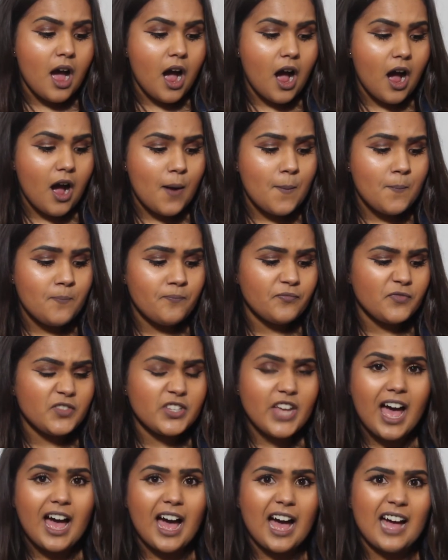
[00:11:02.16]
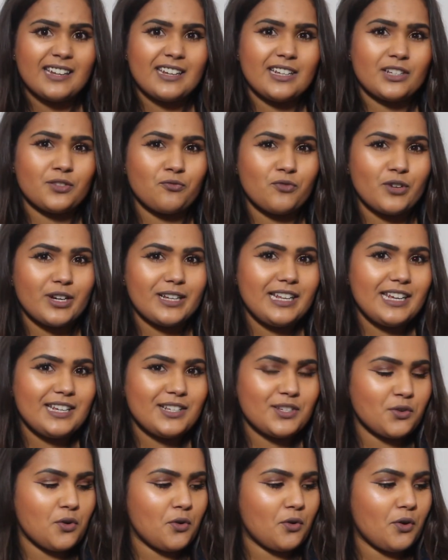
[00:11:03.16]
Yeah, and it's really
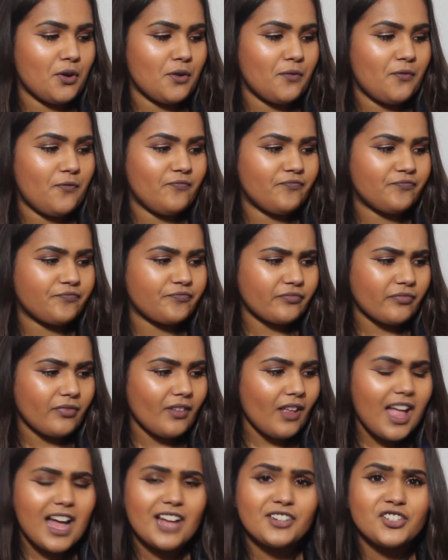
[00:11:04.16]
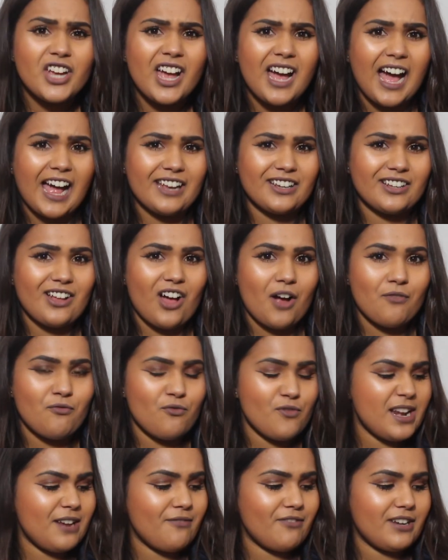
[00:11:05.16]
sort of, and yeah, I
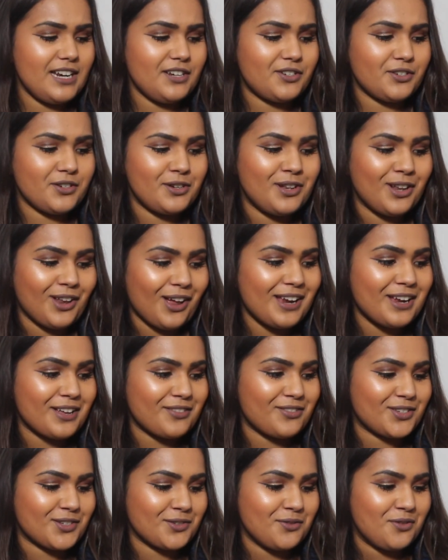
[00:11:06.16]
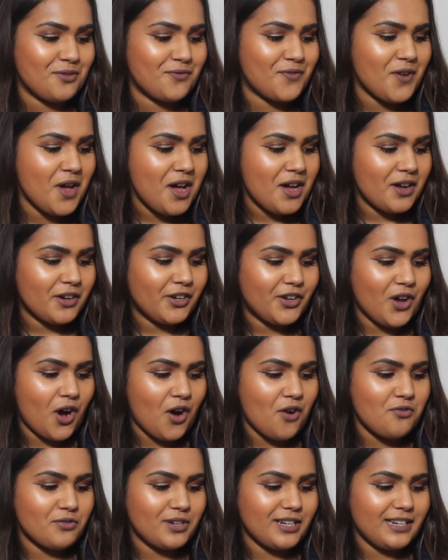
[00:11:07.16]
really, really do like the sort of
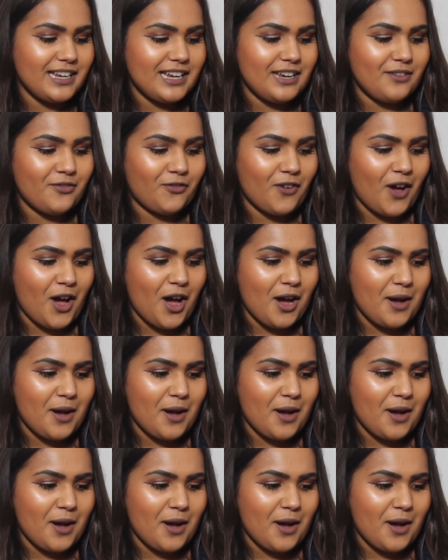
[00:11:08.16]
gold leaf